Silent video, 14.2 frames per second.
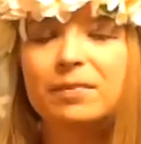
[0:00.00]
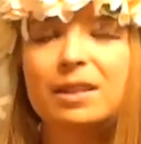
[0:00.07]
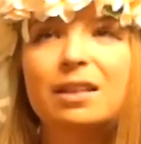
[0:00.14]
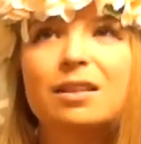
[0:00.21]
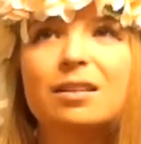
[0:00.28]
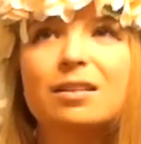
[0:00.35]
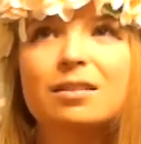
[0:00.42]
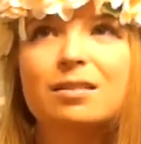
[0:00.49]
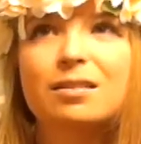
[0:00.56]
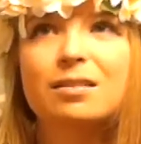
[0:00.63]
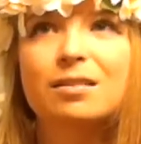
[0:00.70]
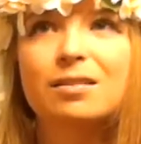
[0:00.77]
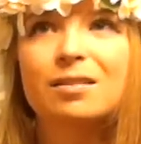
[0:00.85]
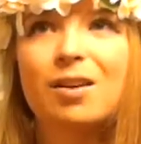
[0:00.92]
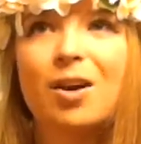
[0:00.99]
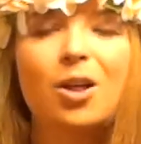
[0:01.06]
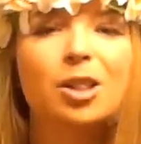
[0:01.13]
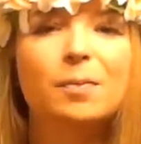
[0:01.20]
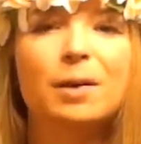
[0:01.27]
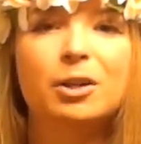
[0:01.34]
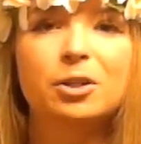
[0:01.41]
is all
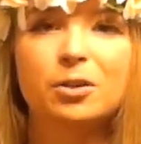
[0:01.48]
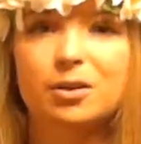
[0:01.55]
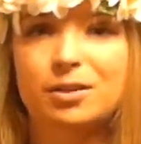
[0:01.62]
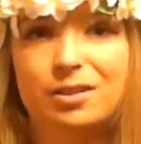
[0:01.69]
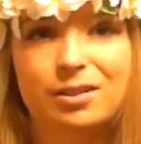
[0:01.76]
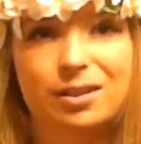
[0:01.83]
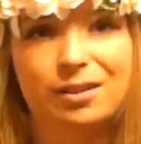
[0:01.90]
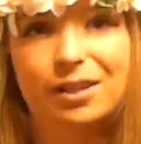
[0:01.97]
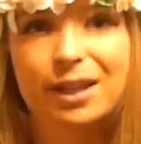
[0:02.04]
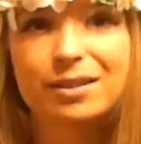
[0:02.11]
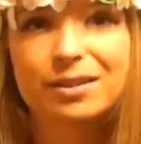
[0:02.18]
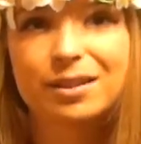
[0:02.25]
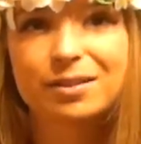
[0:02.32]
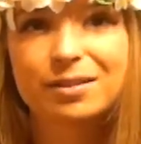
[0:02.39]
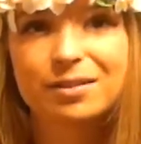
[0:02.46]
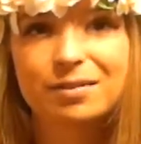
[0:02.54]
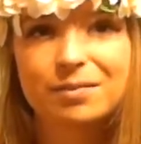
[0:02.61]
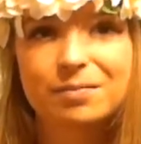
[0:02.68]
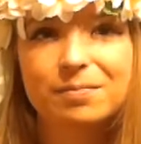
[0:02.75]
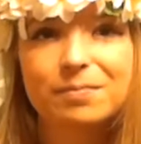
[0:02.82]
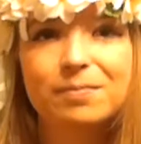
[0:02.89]
about your artistic license.
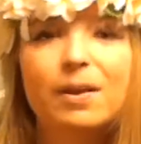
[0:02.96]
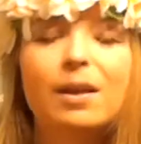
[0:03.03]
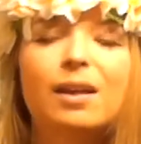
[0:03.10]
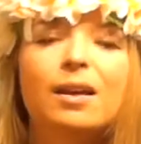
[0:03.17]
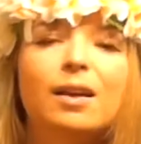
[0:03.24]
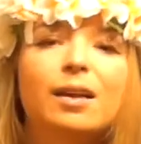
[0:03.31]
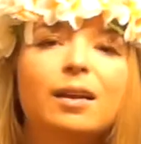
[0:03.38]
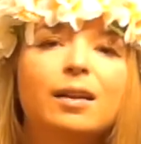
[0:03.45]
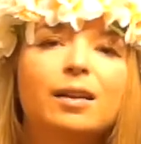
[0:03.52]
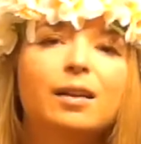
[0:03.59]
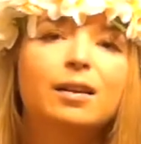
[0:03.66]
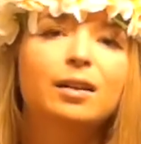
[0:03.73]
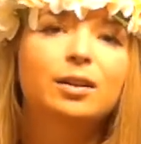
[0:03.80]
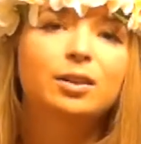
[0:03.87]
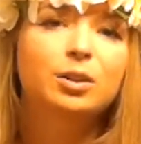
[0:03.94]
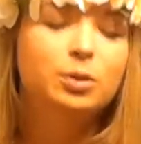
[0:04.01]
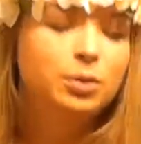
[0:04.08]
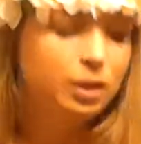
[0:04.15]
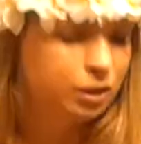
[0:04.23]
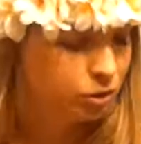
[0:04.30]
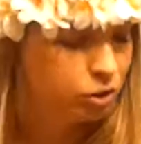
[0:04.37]
You
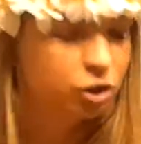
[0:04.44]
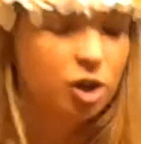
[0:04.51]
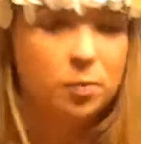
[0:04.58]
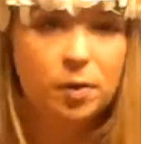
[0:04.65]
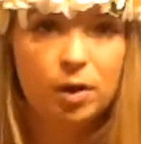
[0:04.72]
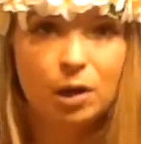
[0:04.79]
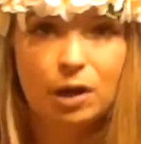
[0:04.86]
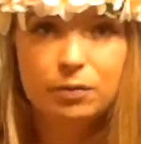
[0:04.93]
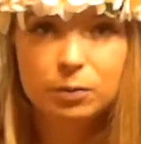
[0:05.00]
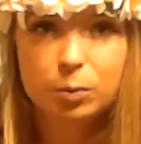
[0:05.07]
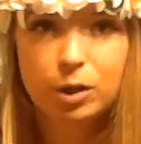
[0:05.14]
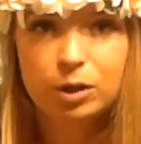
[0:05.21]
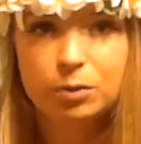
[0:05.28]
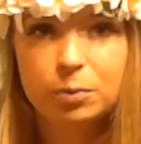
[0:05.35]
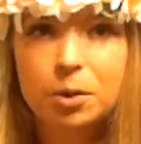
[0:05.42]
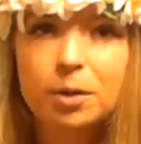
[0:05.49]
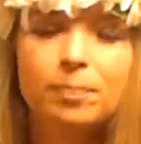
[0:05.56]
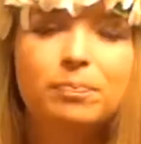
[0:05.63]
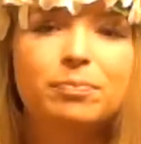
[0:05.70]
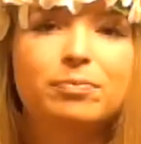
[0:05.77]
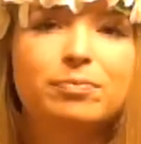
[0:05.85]
can strum however way you want.
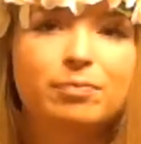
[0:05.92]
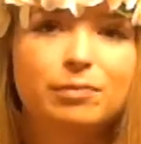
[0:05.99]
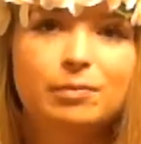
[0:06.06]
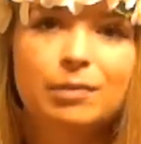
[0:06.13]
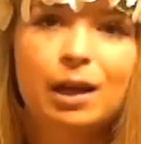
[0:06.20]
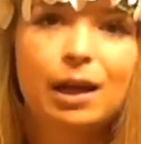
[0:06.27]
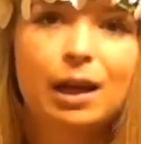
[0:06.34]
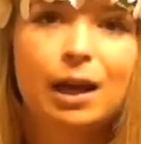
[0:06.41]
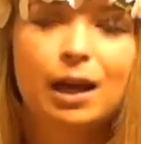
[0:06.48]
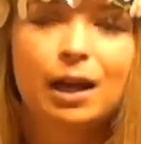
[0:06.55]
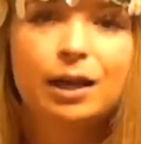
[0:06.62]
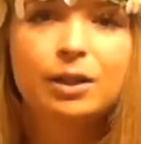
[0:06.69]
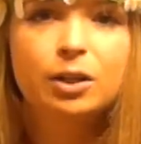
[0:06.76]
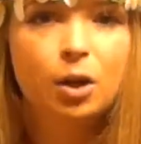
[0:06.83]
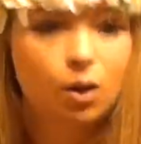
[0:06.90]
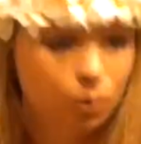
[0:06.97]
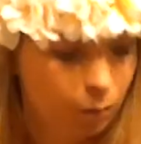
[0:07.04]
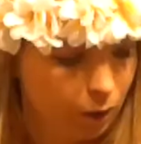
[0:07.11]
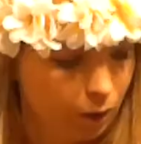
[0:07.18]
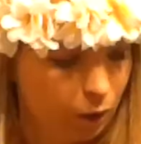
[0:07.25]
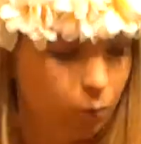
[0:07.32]
I go
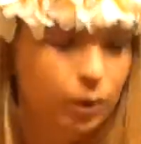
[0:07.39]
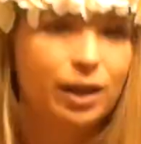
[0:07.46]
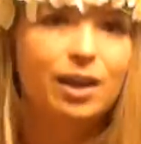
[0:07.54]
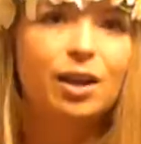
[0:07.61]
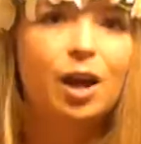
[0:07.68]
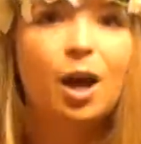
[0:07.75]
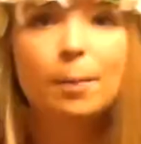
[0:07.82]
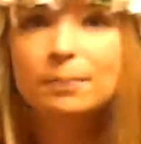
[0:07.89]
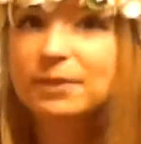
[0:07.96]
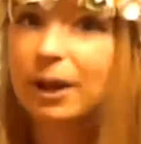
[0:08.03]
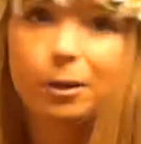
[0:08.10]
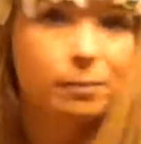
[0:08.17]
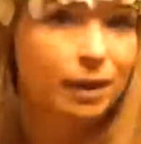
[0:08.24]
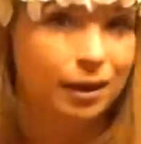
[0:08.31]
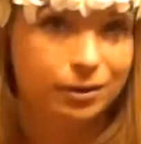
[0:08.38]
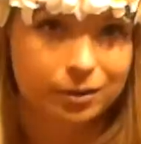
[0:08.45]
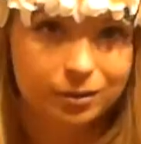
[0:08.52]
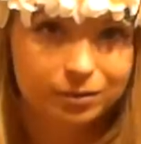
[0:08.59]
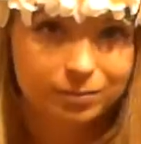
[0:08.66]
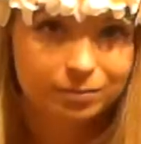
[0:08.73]
a quick up-down pattern,